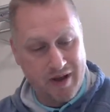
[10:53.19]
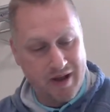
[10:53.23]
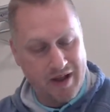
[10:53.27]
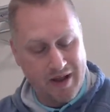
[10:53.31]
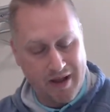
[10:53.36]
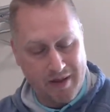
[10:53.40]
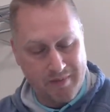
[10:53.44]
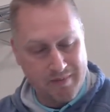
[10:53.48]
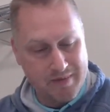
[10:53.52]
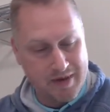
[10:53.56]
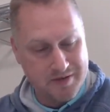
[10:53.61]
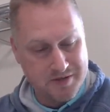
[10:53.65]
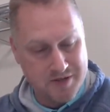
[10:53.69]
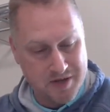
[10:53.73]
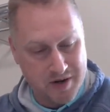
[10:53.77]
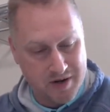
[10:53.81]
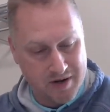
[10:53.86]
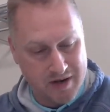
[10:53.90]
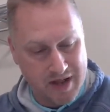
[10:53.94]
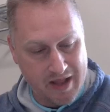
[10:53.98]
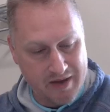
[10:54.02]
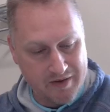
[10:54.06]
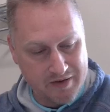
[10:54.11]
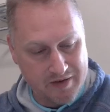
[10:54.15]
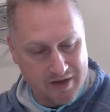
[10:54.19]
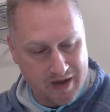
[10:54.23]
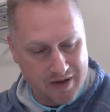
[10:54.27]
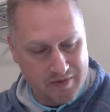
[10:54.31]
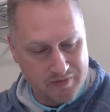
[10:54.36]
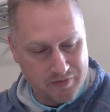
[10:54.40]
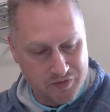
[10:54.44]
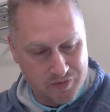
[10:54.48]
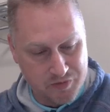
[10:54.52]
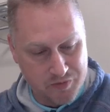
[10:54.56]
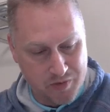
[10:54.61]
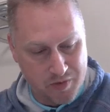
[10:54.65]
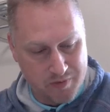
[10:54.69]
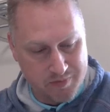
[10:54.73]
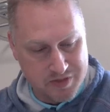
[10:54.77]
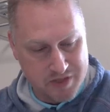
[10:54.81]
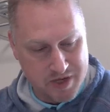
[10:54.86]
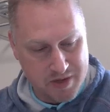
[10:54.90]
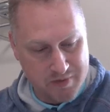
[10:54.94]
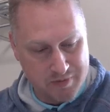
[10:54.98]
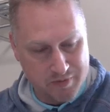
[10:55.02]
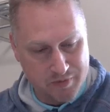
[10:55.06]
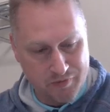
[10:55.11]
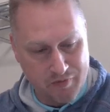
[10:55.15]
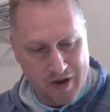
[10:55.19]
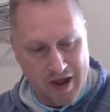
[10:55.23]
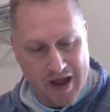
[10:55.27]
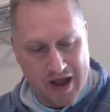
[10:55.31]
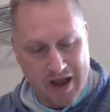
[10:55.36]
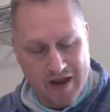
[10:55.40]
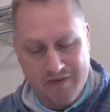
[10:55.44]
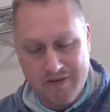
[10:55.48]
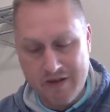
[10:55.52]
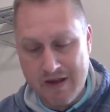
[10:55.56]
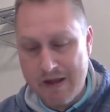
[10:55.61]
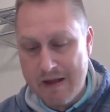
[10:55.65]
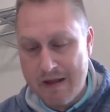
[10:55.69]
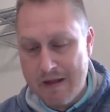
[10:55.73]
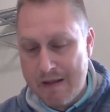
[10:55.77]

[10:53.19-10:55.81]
Uh, I'm not sorry, not not Romans chapter five,